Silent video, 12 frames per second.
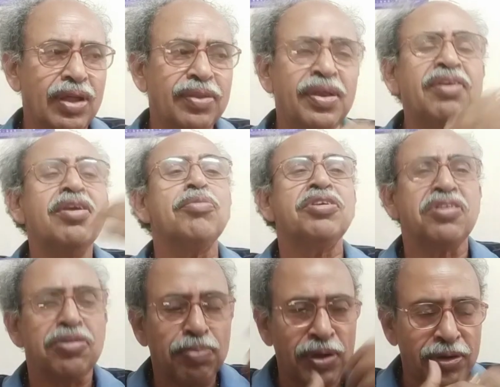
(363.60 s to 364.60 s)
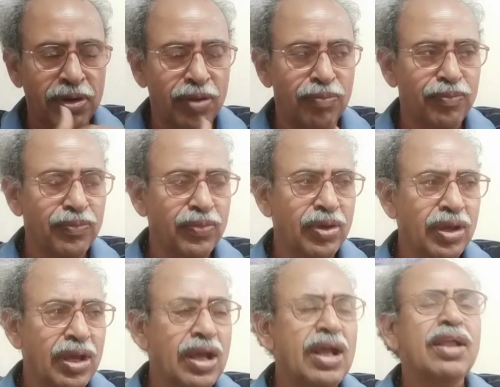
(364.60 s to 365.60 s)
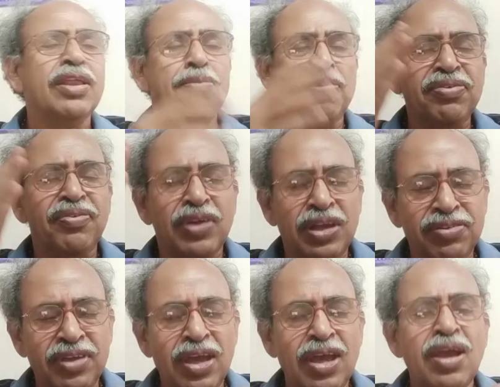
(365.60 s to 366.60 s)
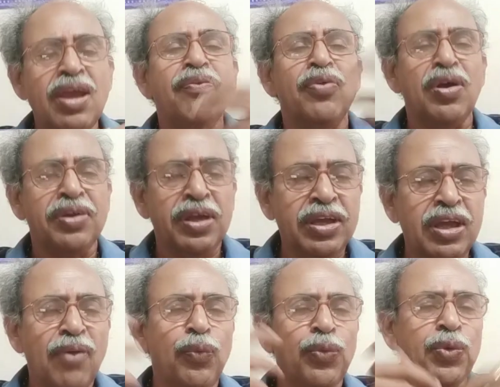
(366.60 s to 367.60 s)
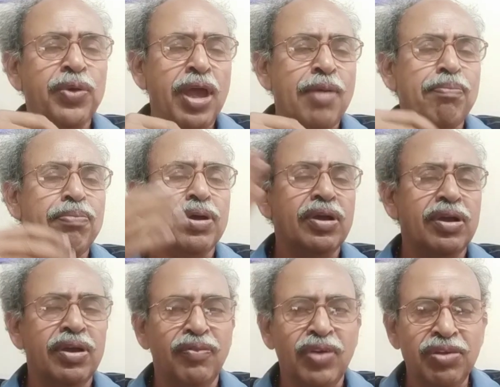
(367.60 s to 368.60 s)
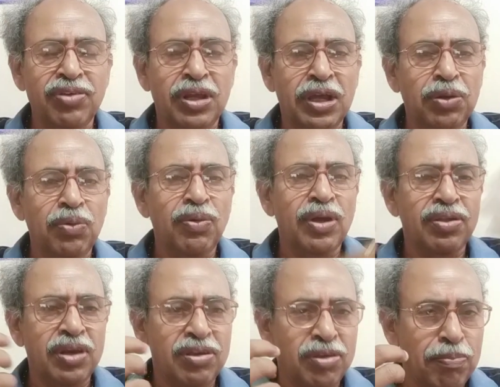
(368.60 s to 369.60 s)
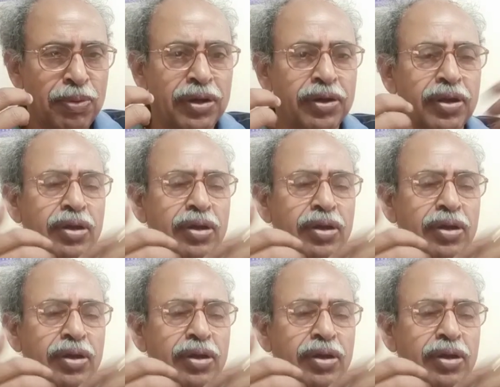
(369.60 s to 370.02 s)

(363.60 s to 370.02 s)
That is emission spectra. That means one is if you are taking a phototype, one is a negative, another is a print.